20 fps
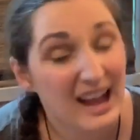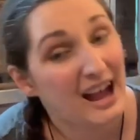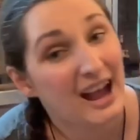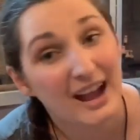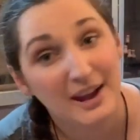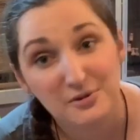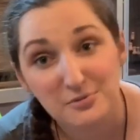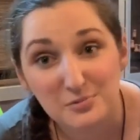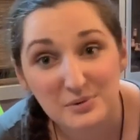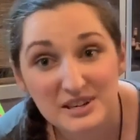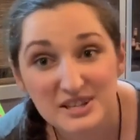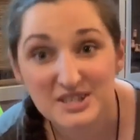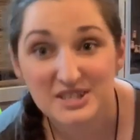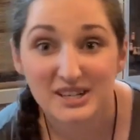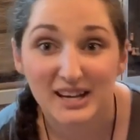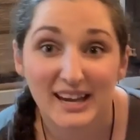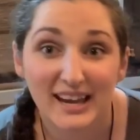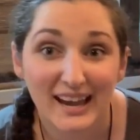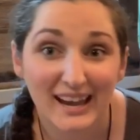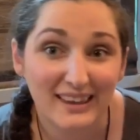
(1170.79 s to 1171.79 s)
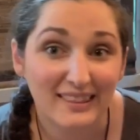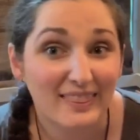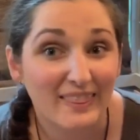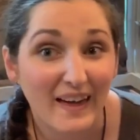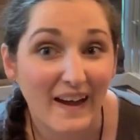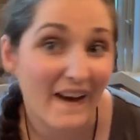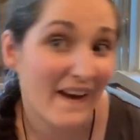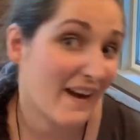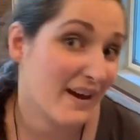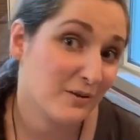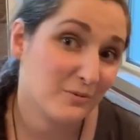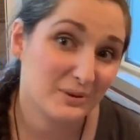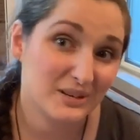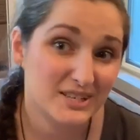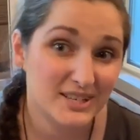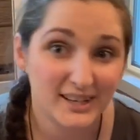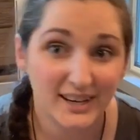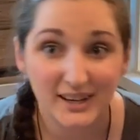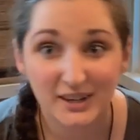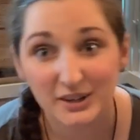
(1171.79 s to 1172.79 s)
I wish I had that. I
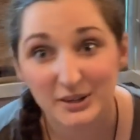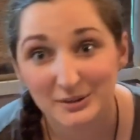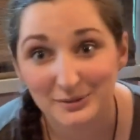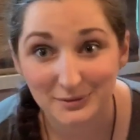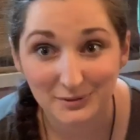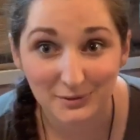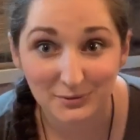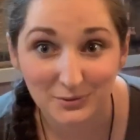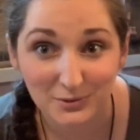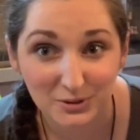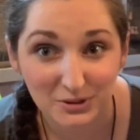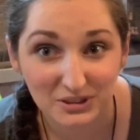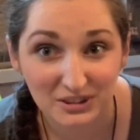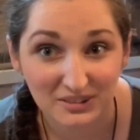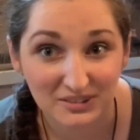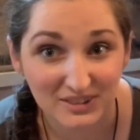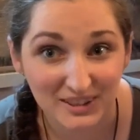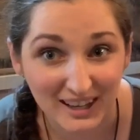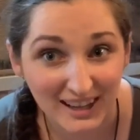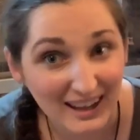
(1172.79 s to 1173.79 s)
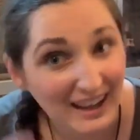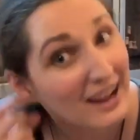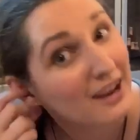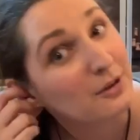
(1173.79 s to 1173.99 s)
wish I could have afforded that.